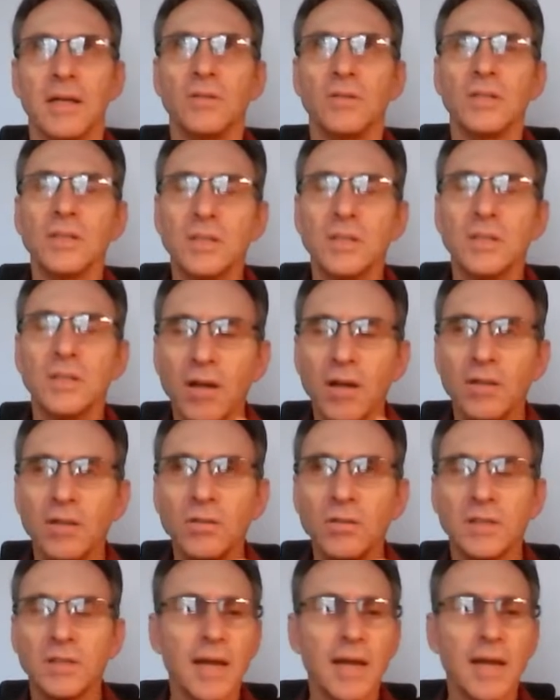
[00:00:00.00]
just try
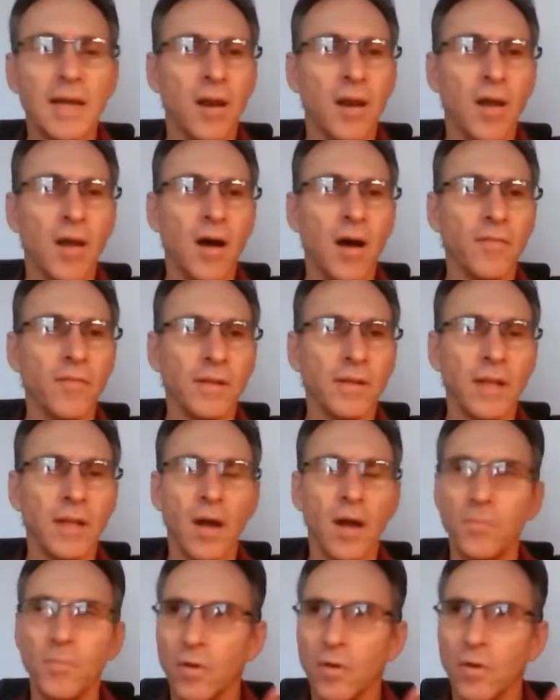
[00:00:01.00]
to stay alive and
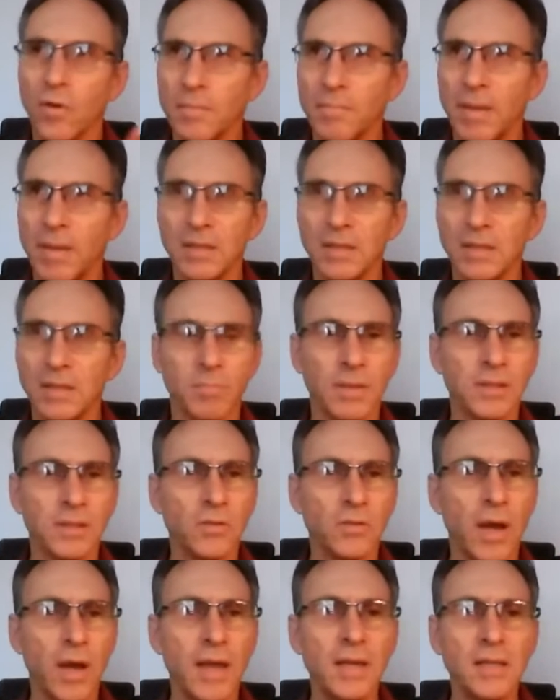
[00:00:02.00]
hope for the best, but
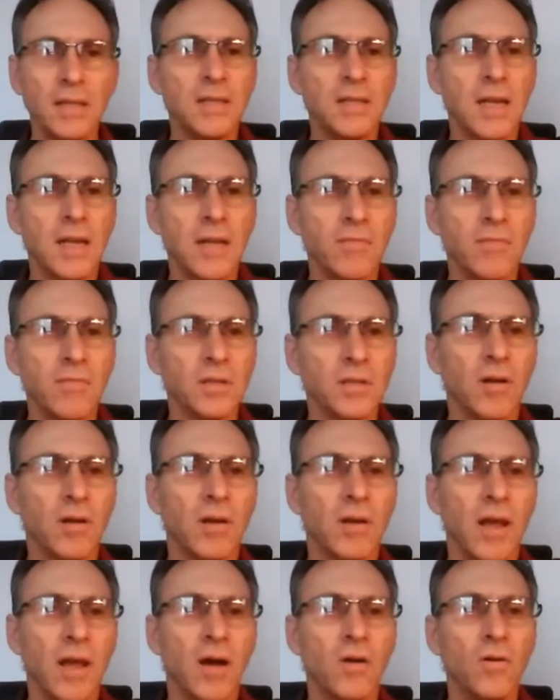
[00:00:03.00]
your energy levels are
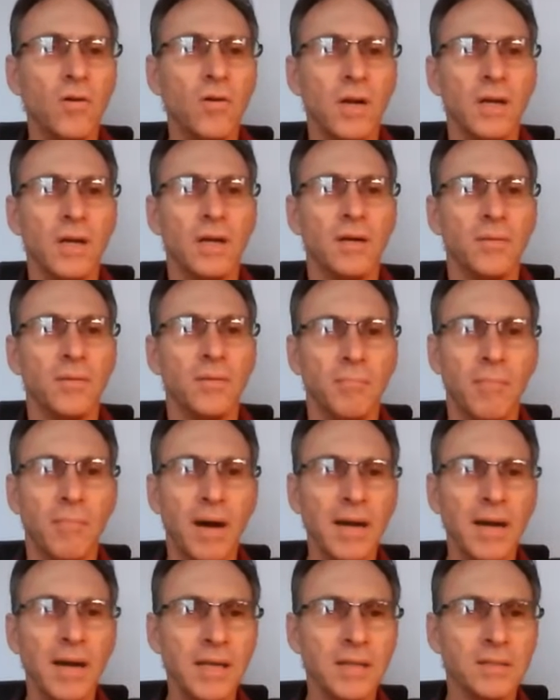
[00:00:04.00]
low,
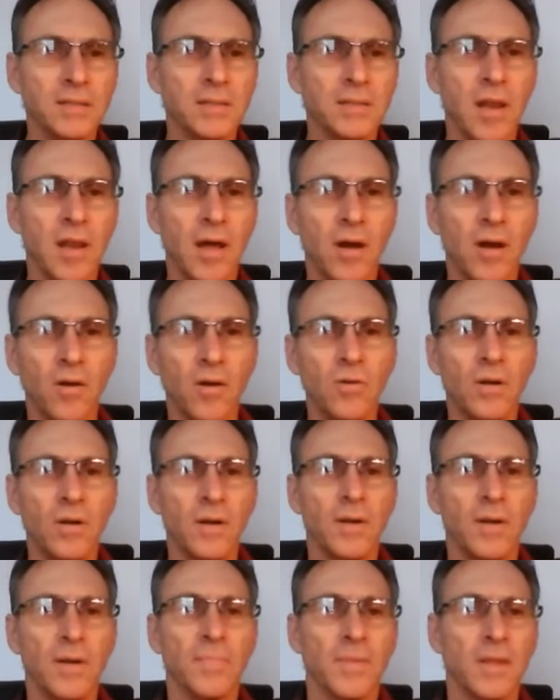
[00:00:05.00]
money is low,
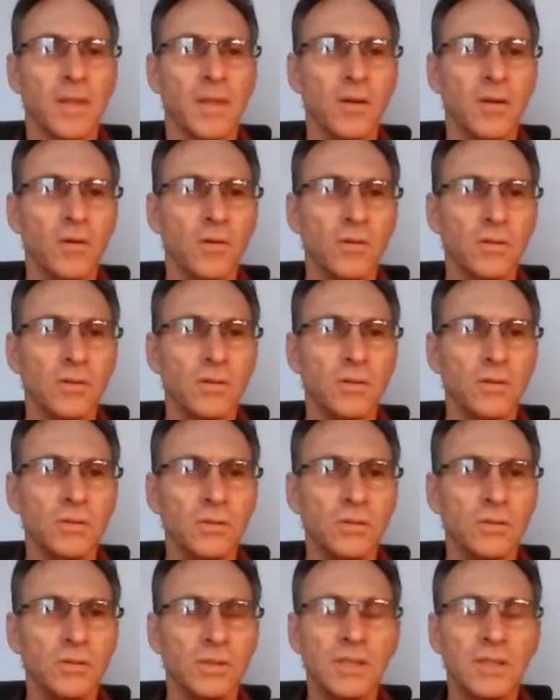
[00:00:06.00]

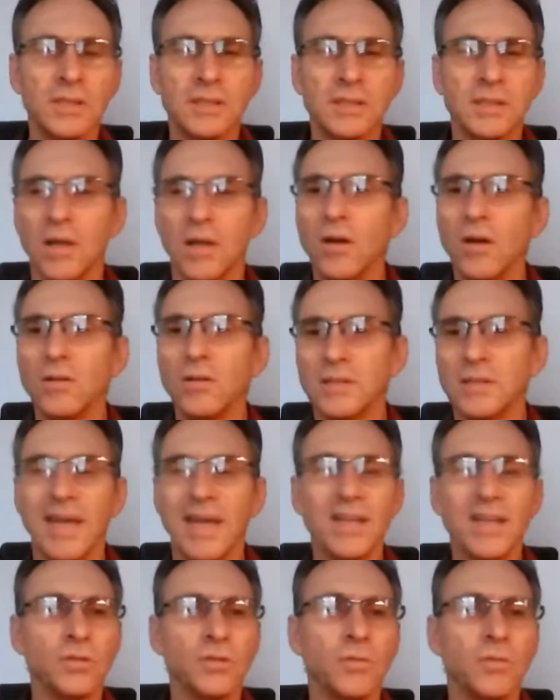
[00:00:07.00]
you just don't
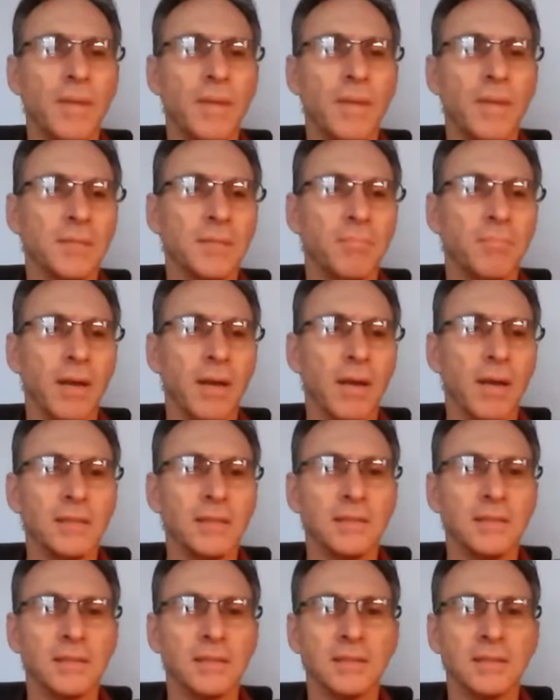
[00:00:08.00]
get to better
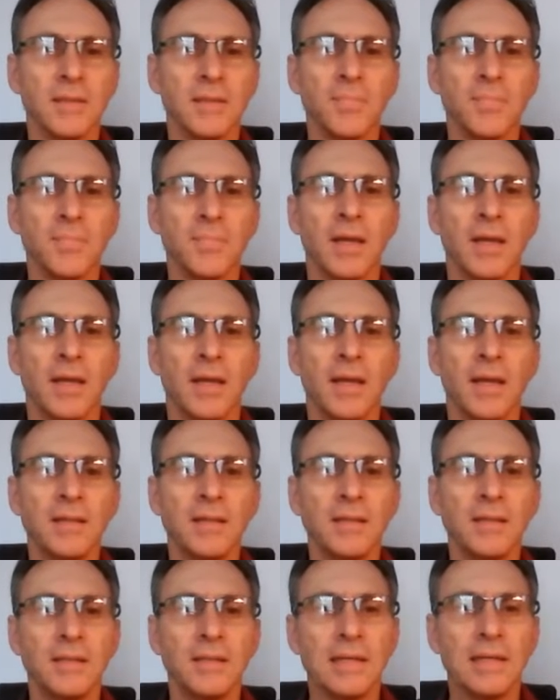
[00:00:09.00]
places. And
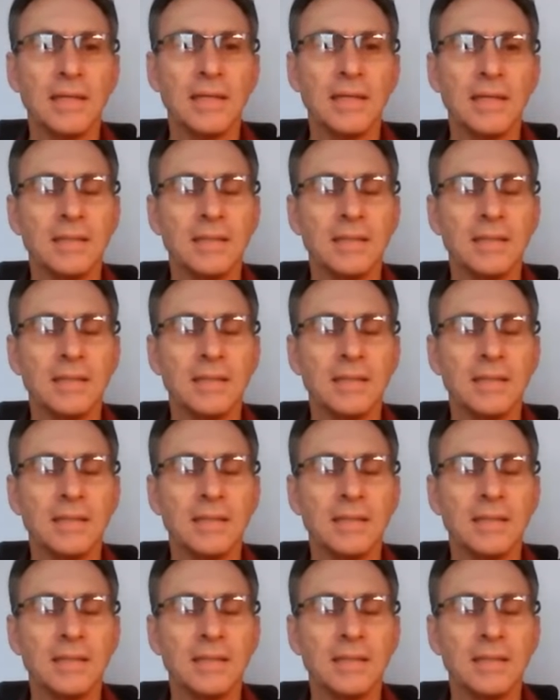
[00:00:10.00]
then